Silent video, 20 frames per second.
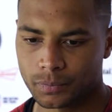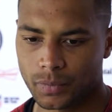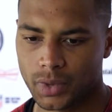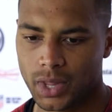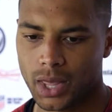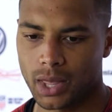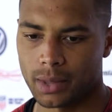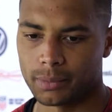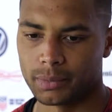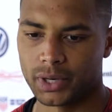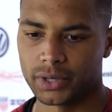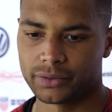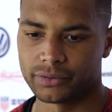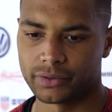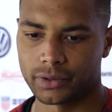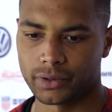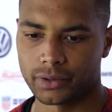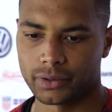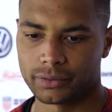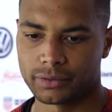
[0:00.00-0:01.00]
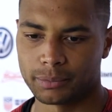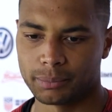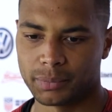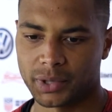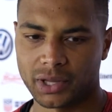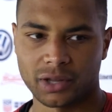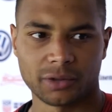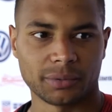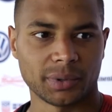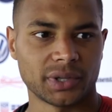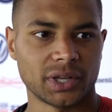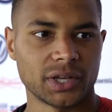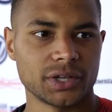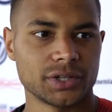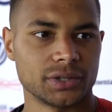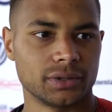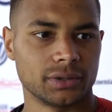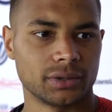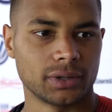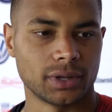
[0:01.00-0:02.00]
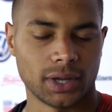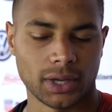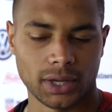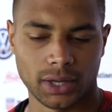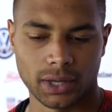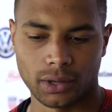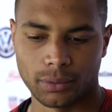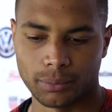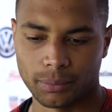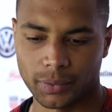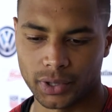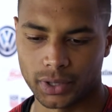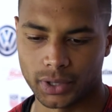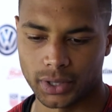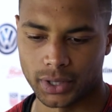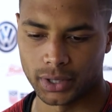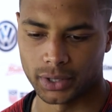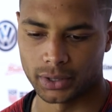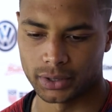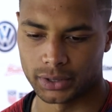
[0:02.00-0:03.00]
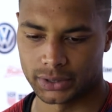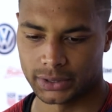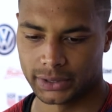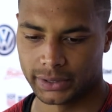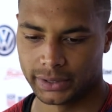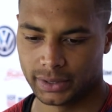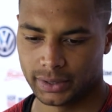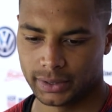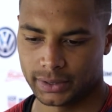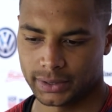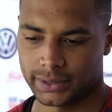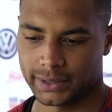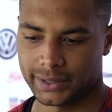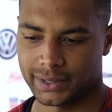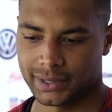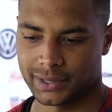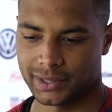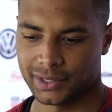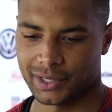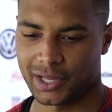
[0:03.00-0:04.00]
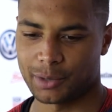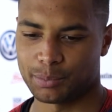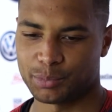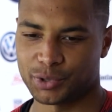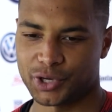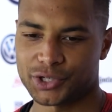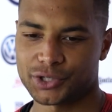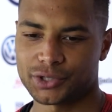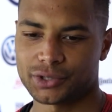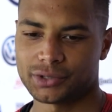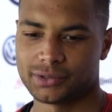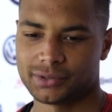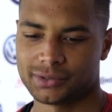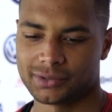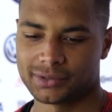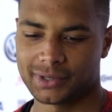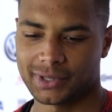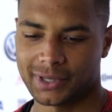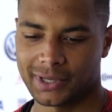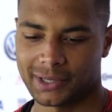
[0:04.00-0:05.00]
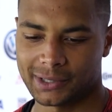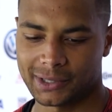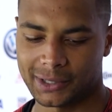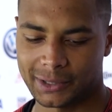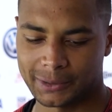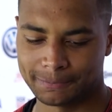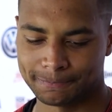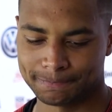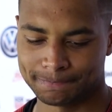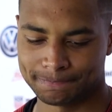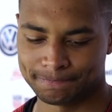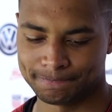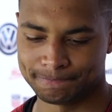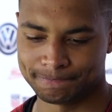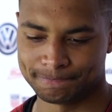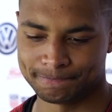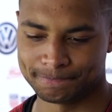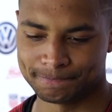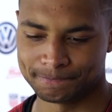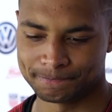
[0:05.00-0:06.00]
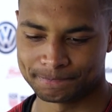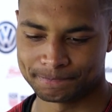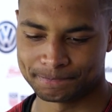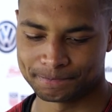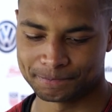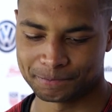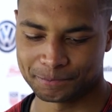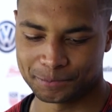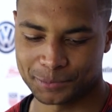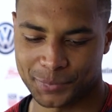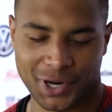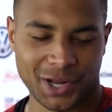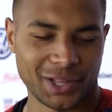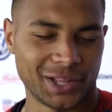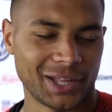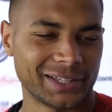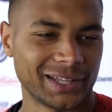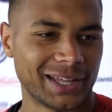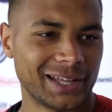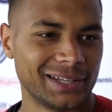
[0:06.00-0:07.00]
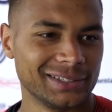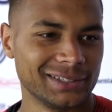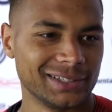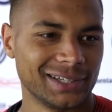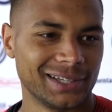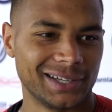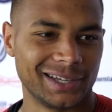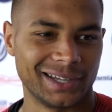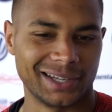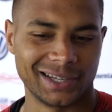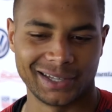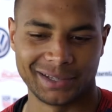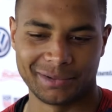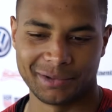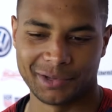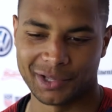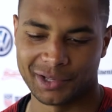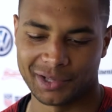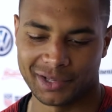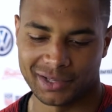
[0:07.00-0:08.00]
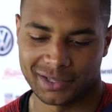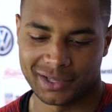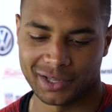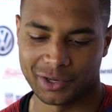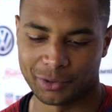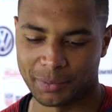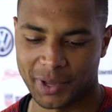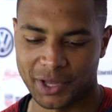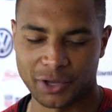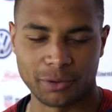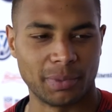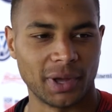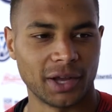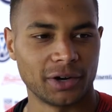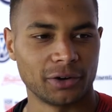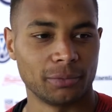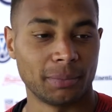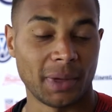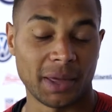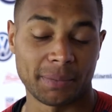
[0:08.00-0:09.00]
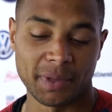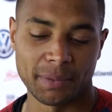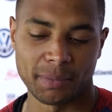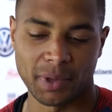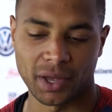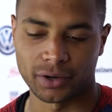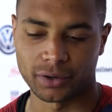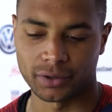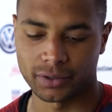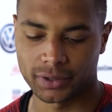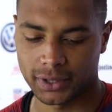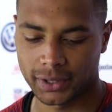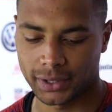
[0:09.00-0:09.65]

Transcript: Yeah, I mean it's a it's a big expectation um, and uh, a lot of pressure, and, um, but I like that. Uh, it, will make you better, it'll make me better.